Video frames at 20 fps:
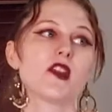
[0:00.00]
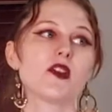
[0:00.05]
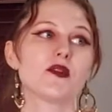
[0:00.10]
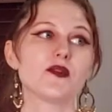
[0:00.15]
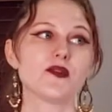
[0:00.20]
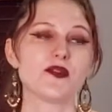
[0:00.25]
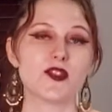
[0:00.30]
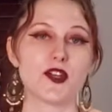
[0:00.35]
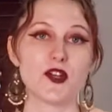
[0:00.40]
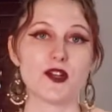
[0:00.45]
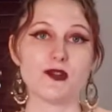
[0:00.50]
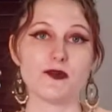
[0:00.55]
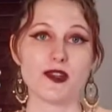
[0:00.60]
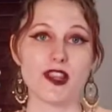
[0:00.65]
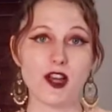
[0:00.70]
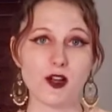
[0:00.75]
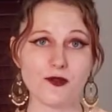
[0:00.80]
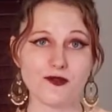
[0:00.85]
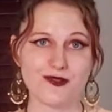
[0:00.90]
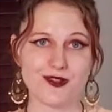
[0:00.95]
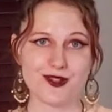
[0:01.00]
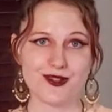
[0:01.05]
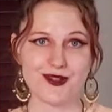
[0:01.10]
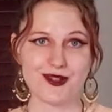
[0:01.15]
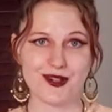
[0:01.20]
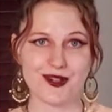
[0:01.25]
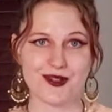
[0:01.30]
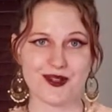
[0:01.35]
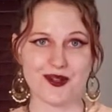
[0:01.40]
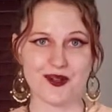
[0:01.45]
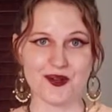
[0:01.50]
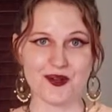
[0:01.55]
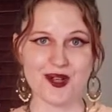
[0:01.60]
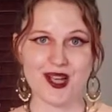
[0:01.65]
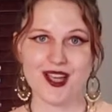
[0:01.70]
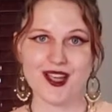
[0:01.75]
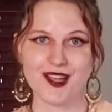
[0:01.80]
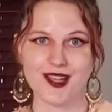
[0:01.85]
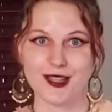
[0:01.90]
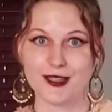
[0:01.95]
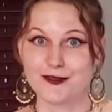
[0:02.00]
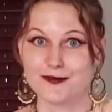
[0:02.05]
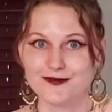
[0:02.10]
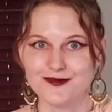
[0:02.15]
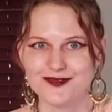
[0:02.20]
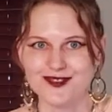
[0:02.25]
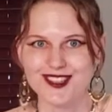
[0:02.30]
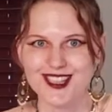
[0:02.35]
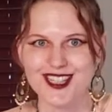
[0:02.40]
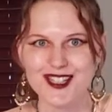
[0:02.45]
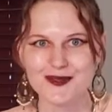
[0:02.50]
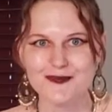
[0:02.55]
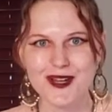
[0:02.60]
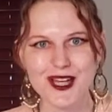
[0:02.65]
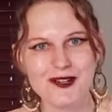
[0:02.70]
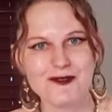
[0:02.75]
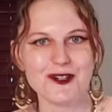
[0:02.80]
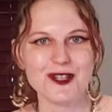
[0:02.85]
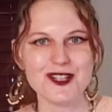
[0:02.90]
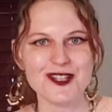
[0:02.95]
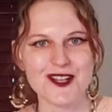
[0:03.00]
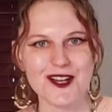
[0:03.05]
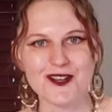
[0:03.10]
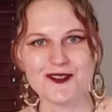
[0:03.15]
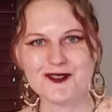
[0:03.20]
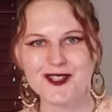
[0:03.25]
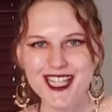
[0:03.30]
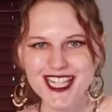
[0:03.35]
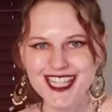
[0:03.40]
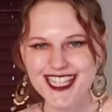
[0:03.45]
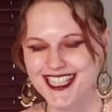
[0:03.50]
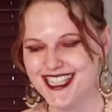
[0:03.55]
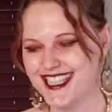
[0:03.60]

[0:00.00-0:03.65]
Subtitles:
So without further ado, let's make one, shall we?